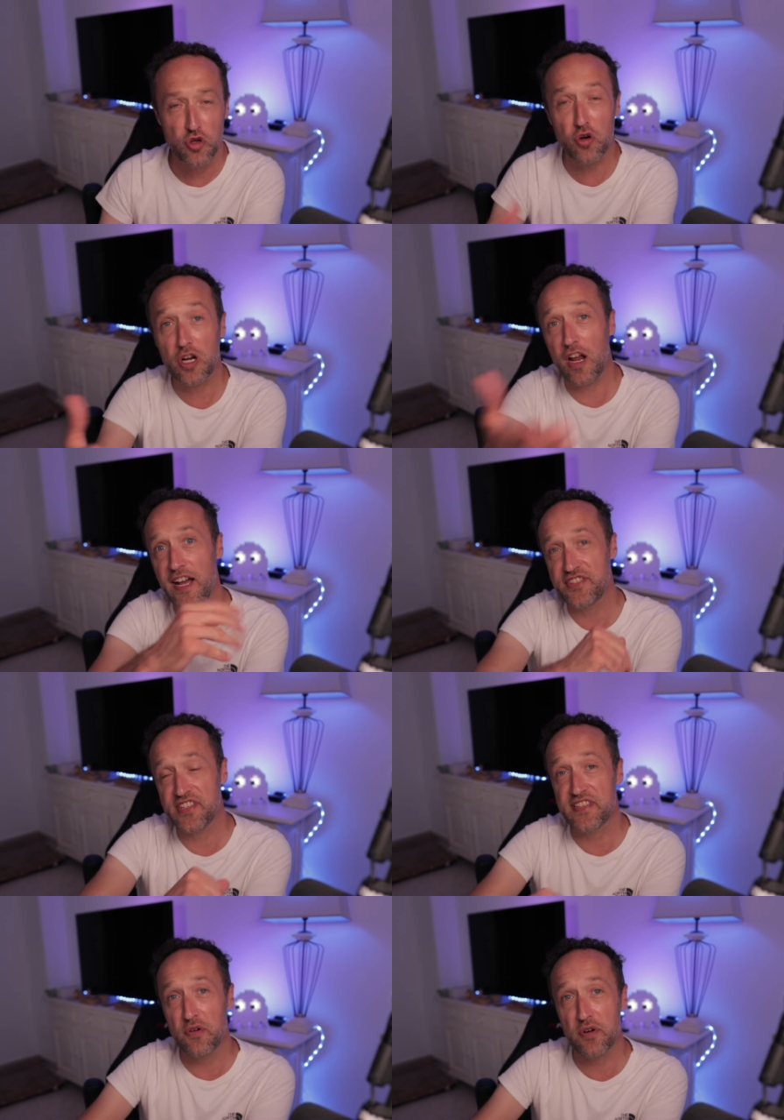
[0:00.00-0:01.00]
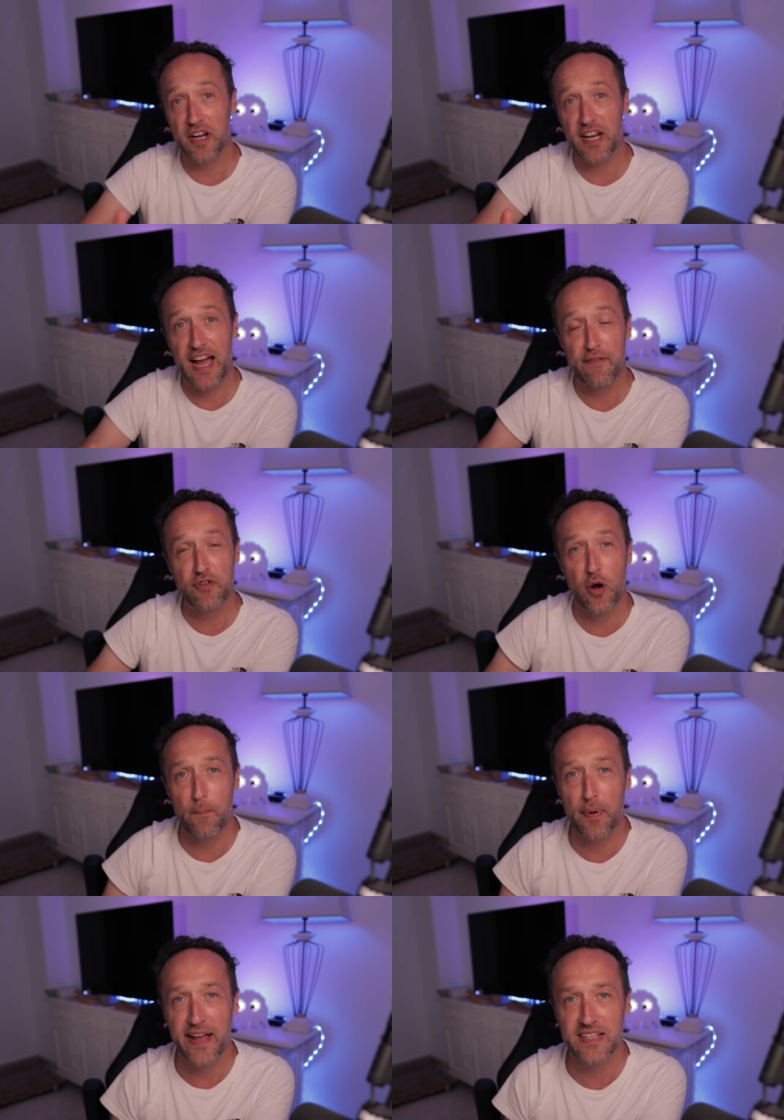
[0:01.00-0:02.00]
Your clients are still going to have
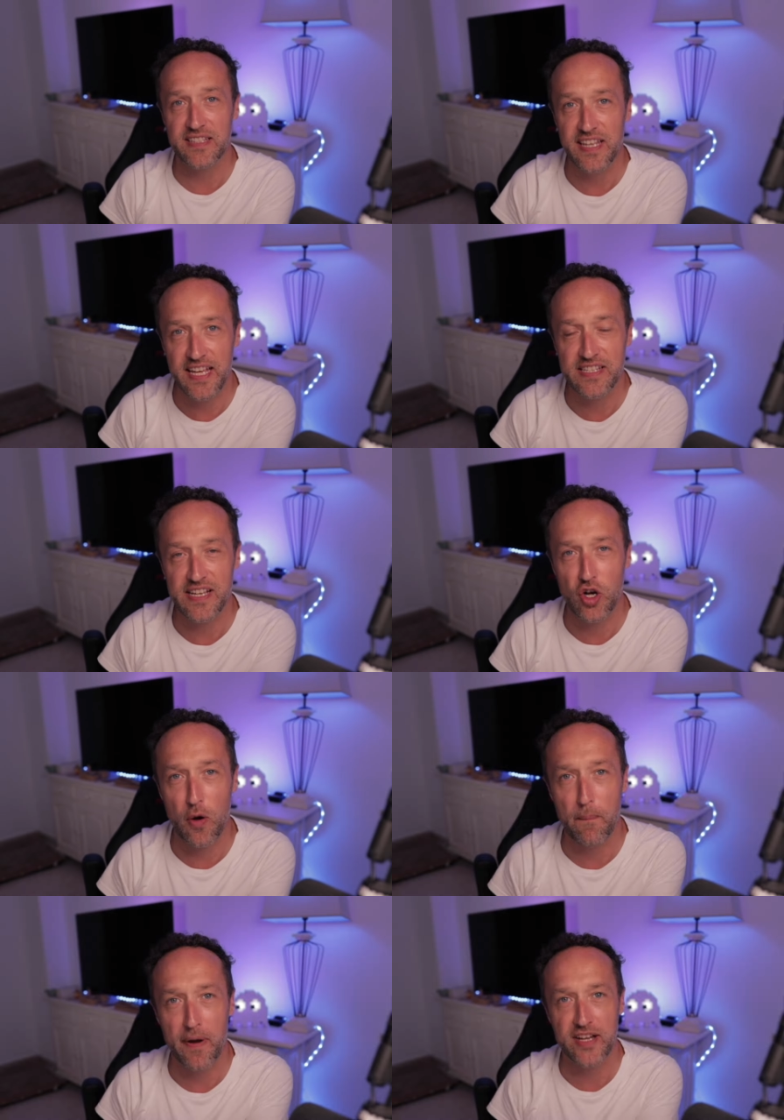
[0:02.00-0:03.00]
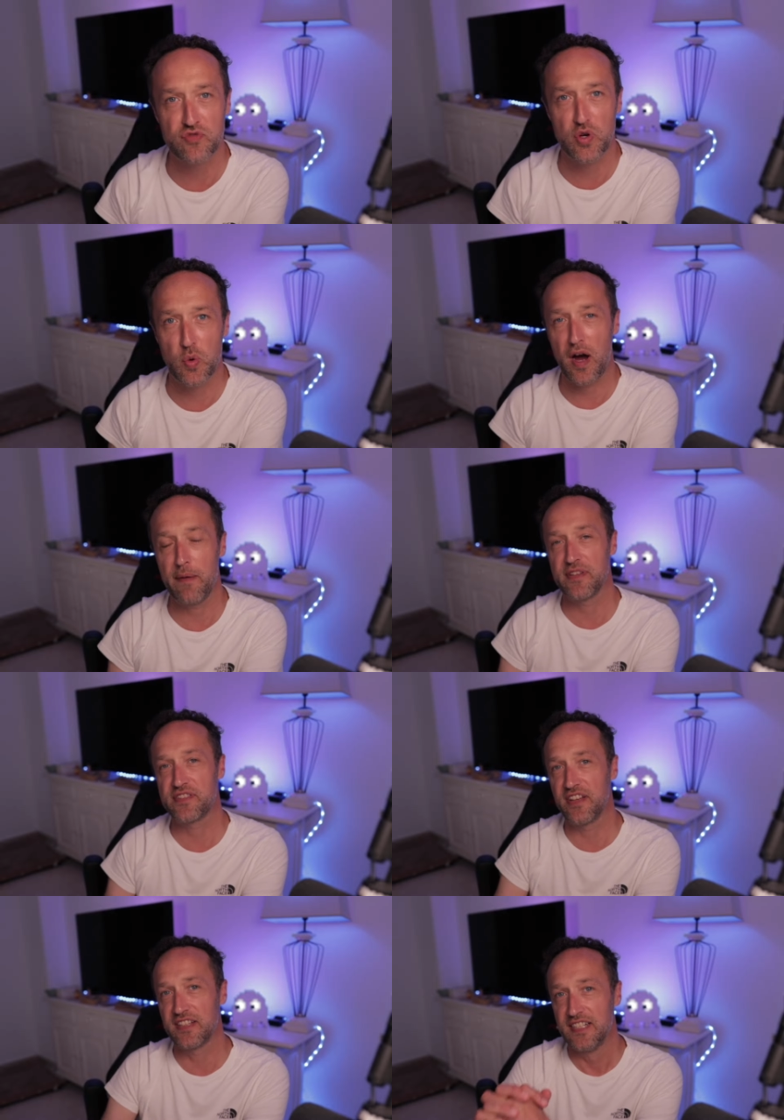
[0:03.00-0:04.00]
complex needs and complex requirements
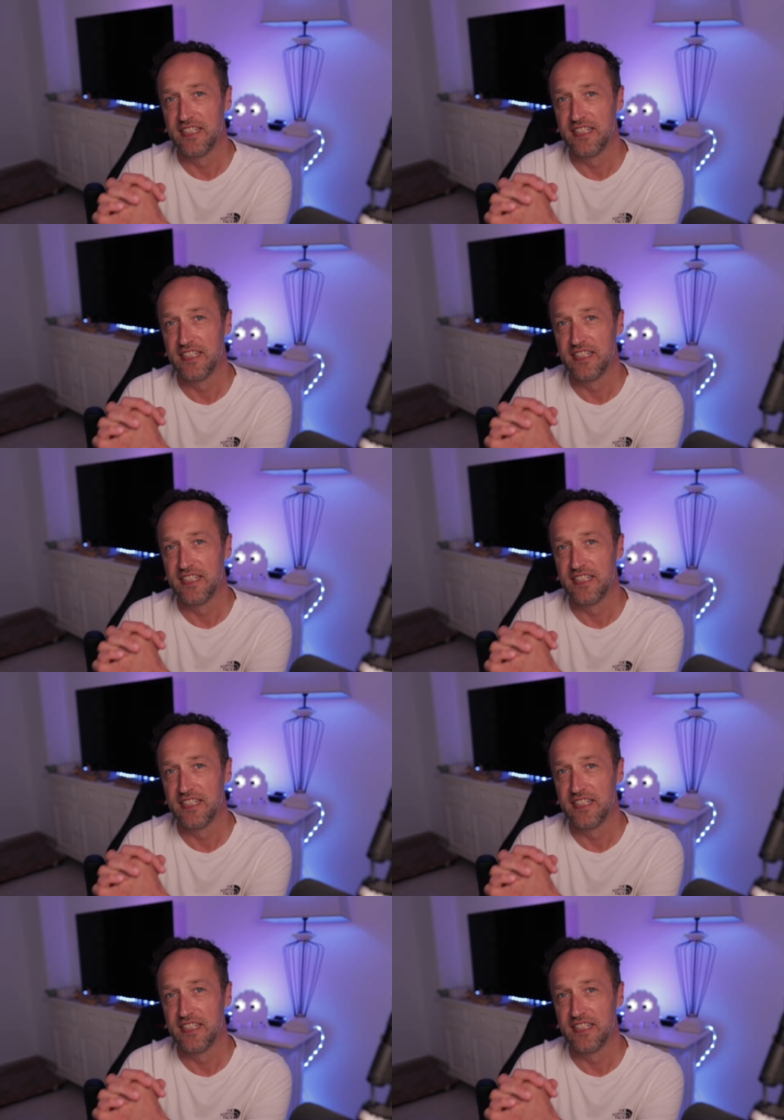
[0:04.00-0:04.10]
that